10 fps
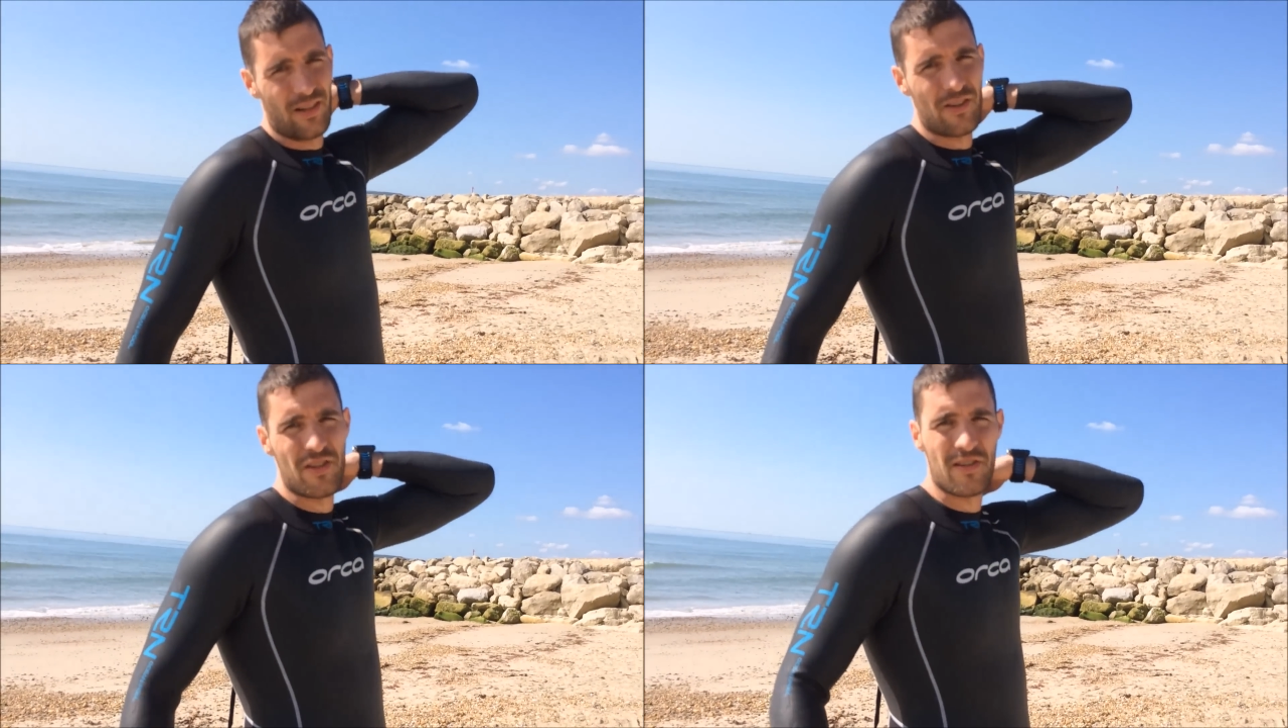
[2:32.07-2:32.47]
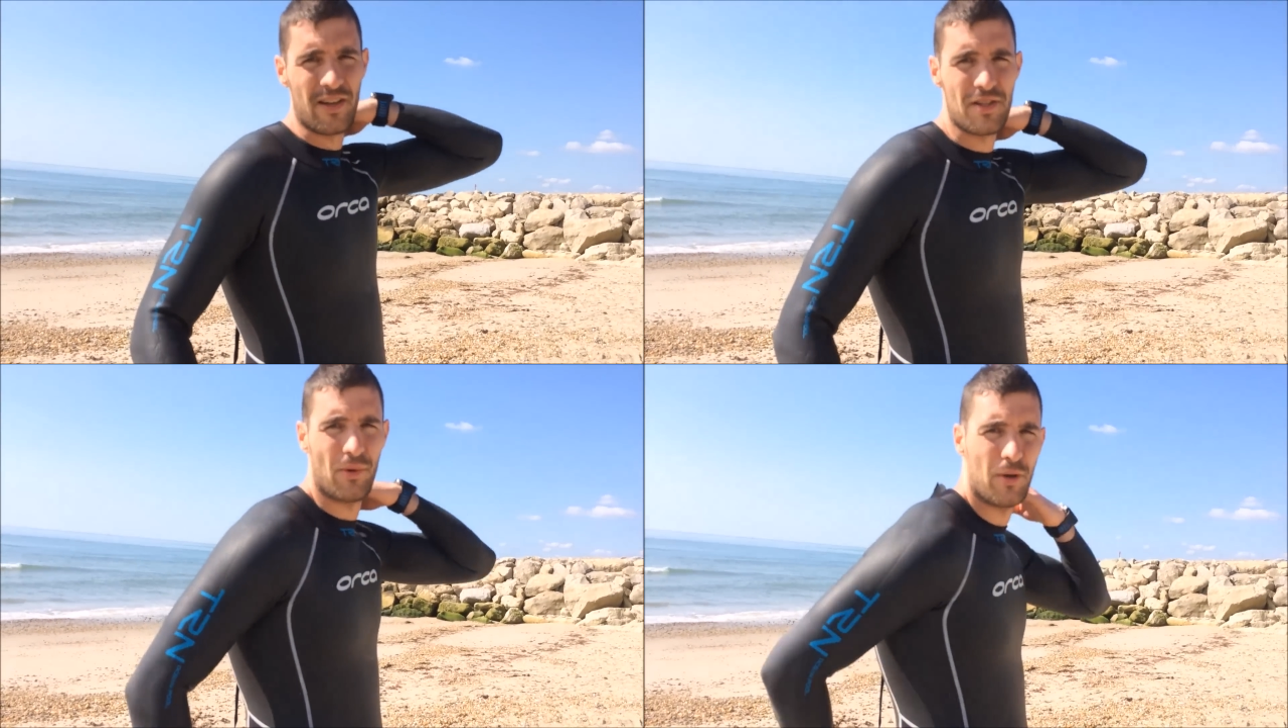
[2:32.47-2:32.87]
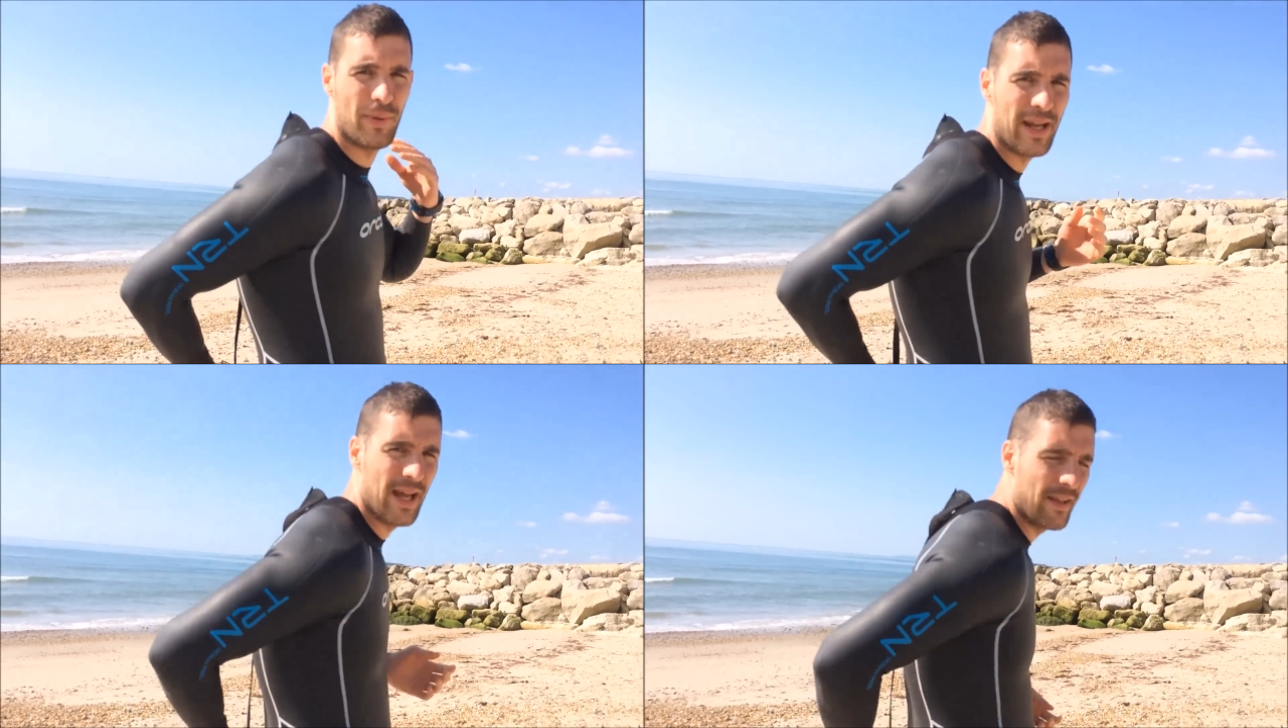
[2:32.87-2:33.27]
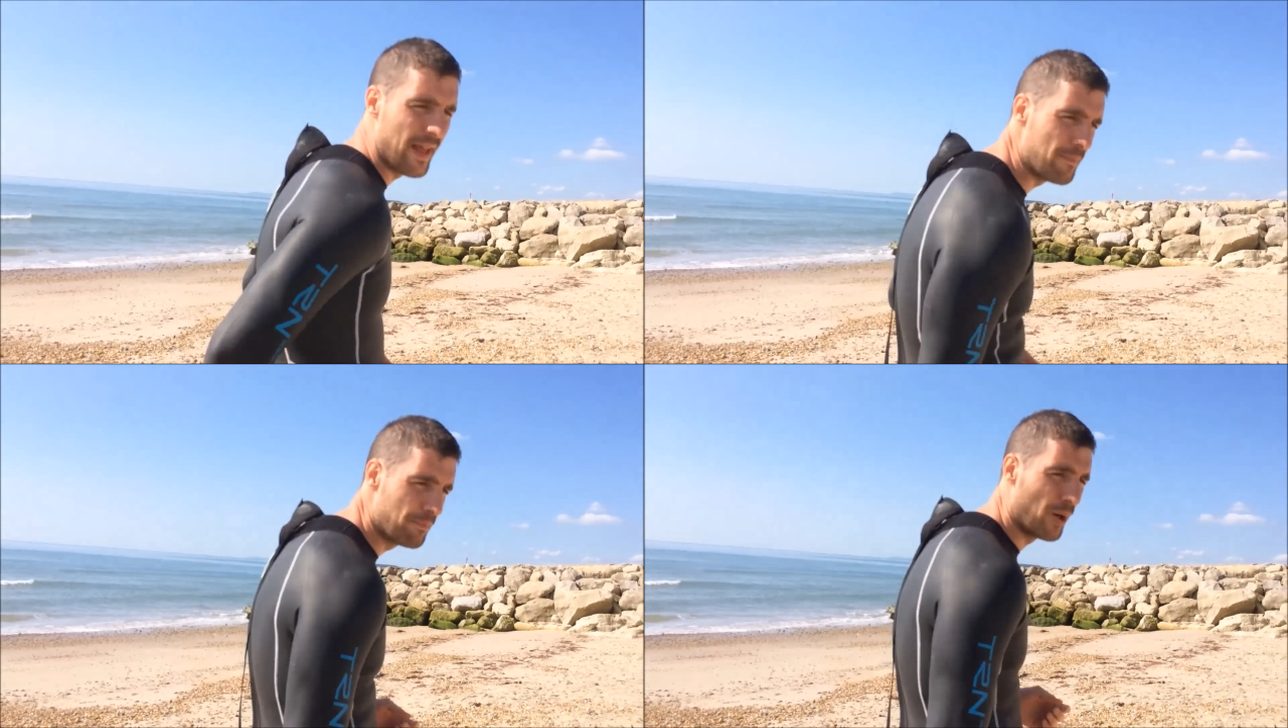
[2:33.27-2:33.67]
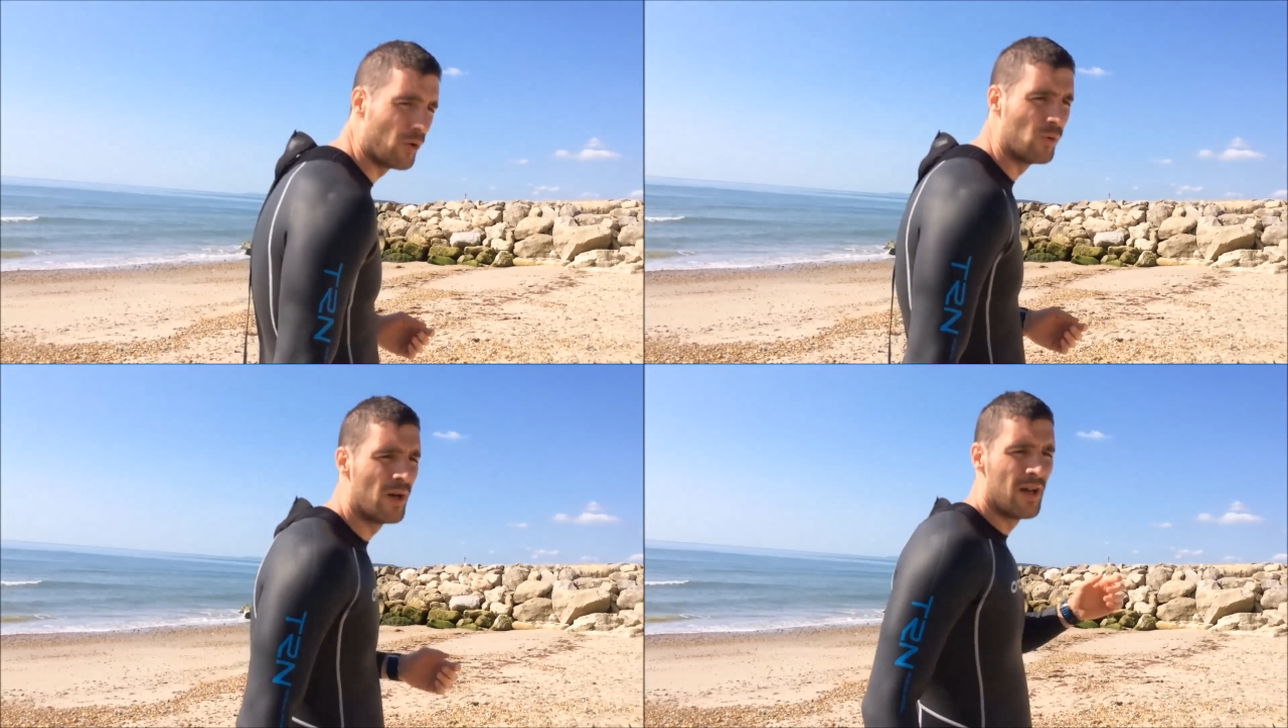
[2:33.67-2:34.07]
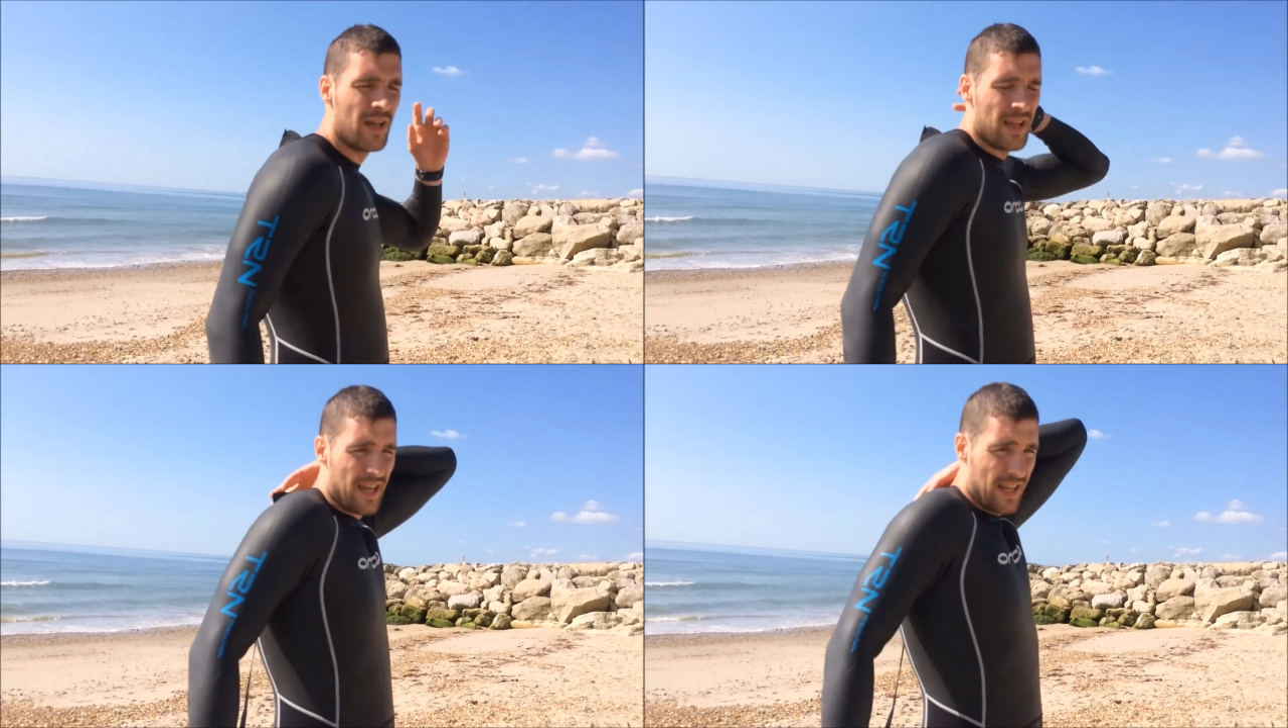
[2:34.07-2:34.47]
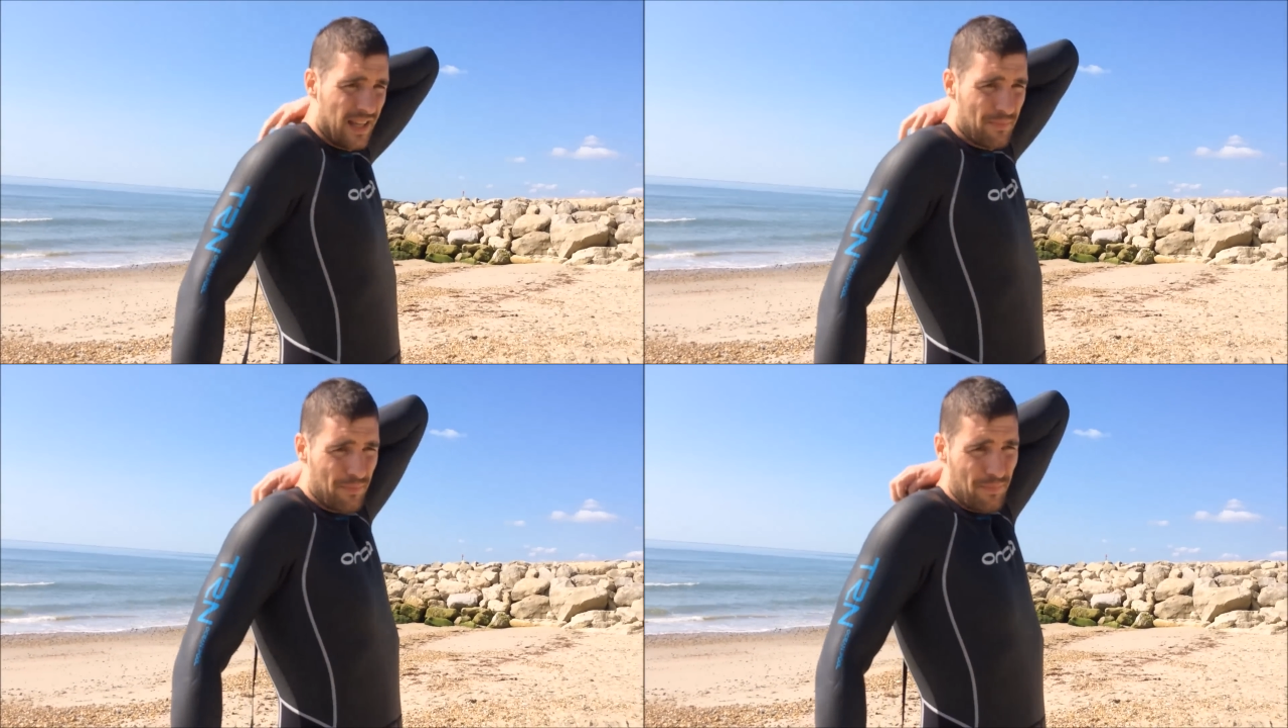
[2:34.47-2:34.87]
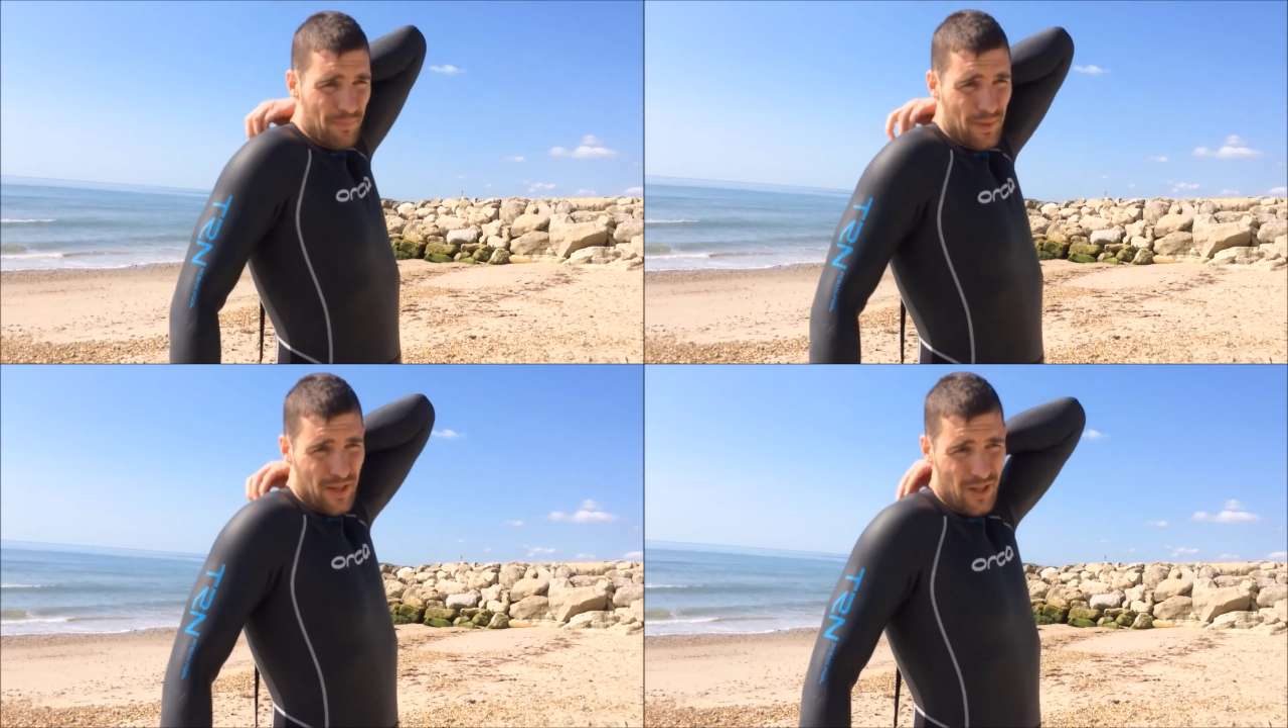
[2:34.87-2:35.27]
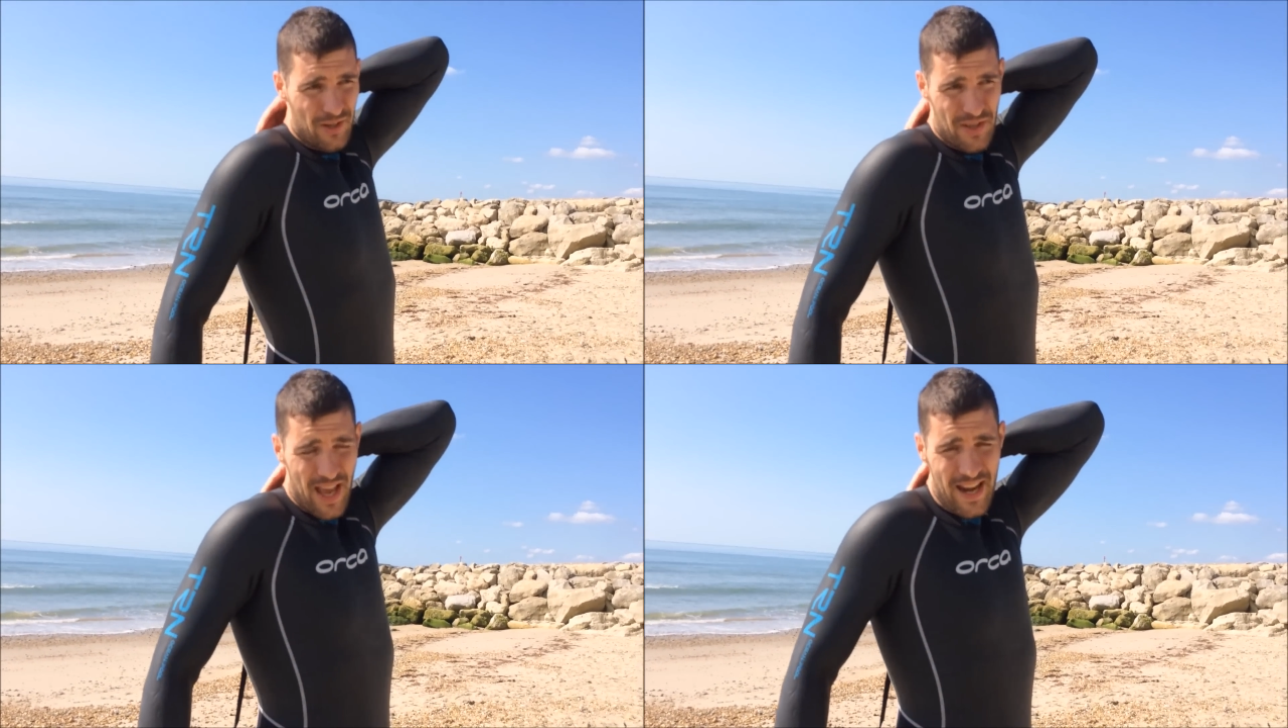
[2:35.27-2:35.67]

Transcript: I just like to open it and then pull, because